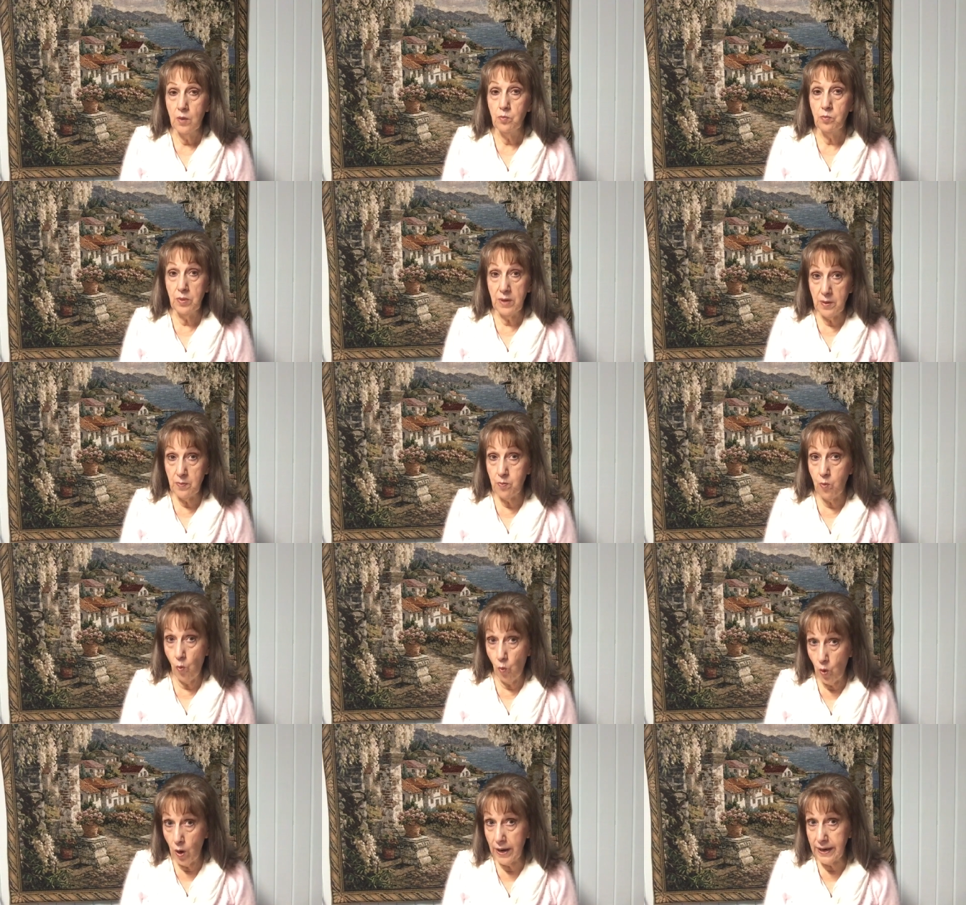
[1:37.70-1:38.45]

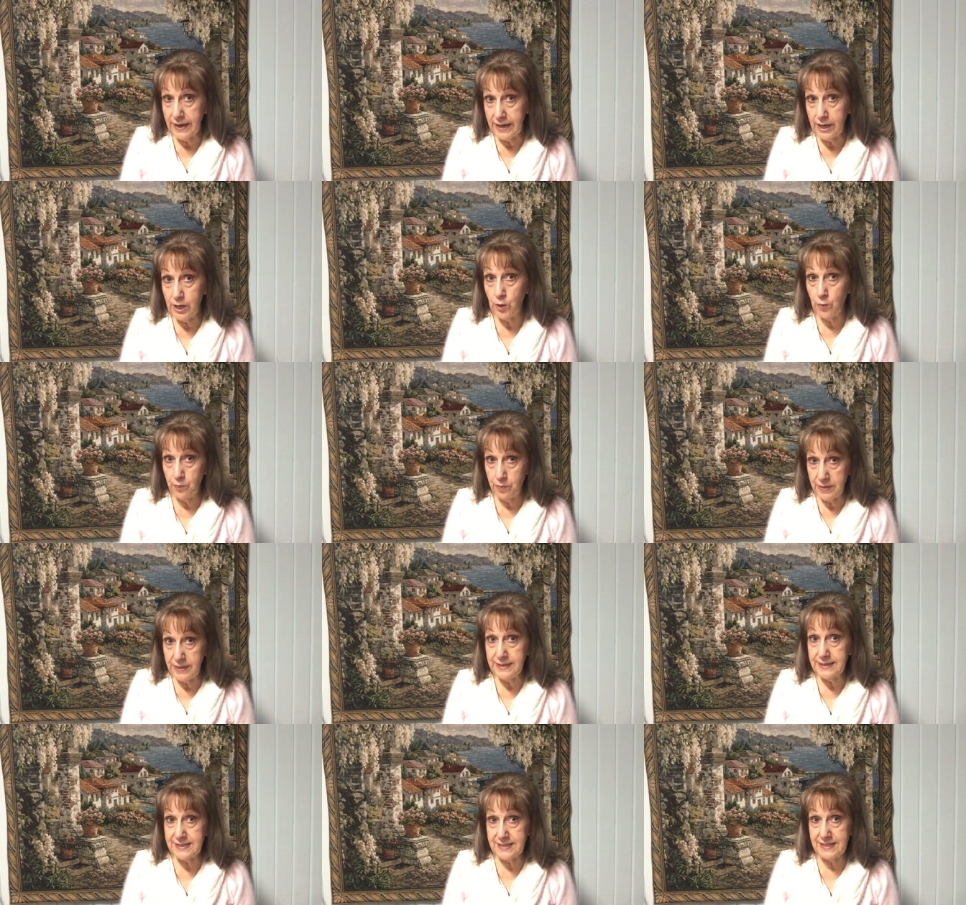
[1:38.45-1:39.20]
people want to hear
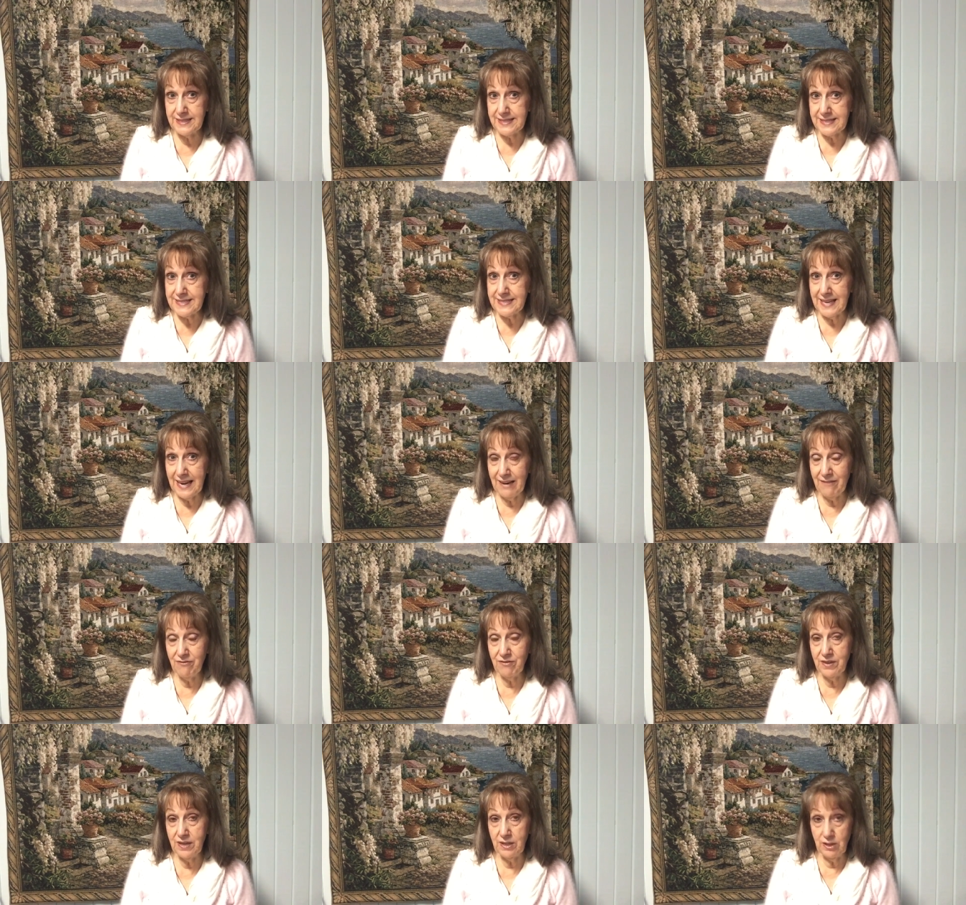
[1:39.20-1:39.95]
peace and
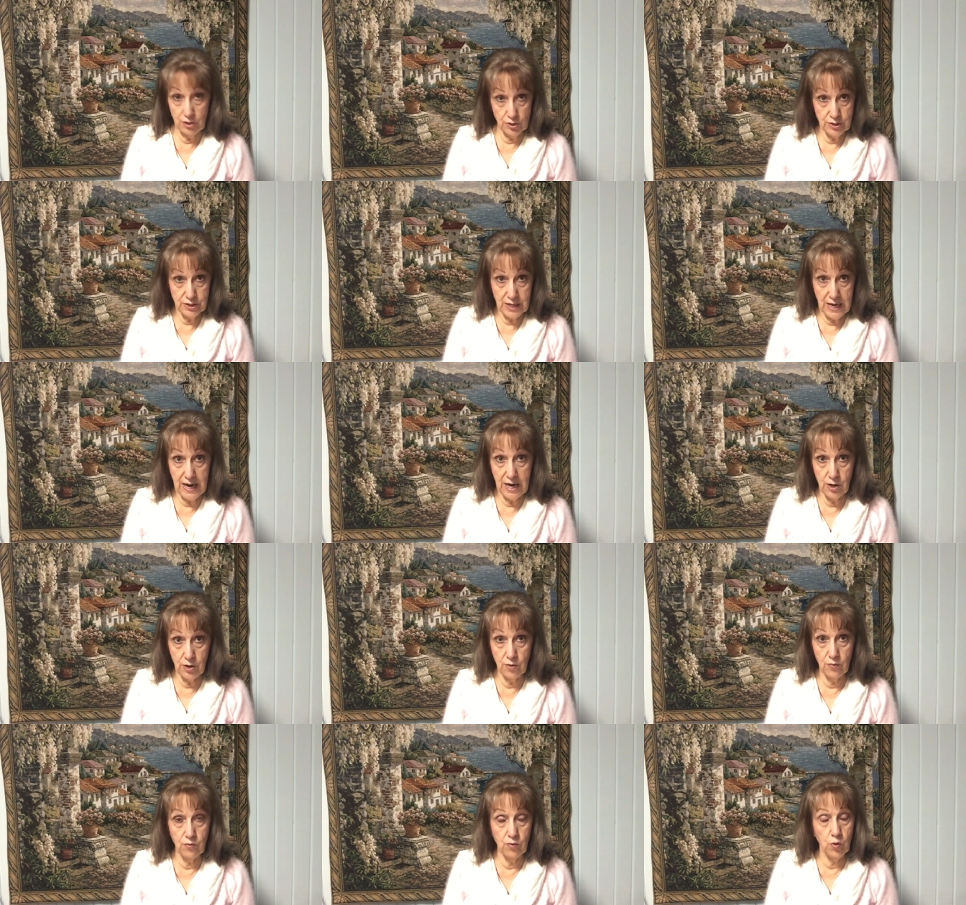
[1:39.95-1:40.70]
safety. They're
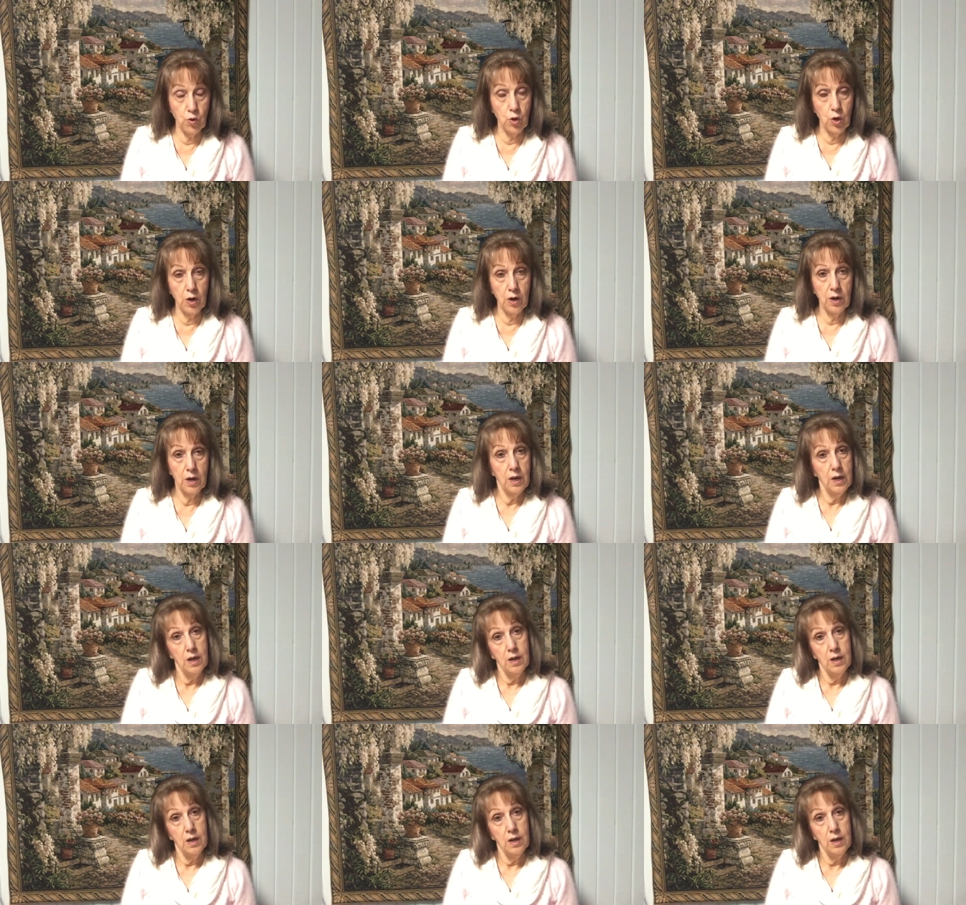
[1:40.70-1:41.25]
tired of war.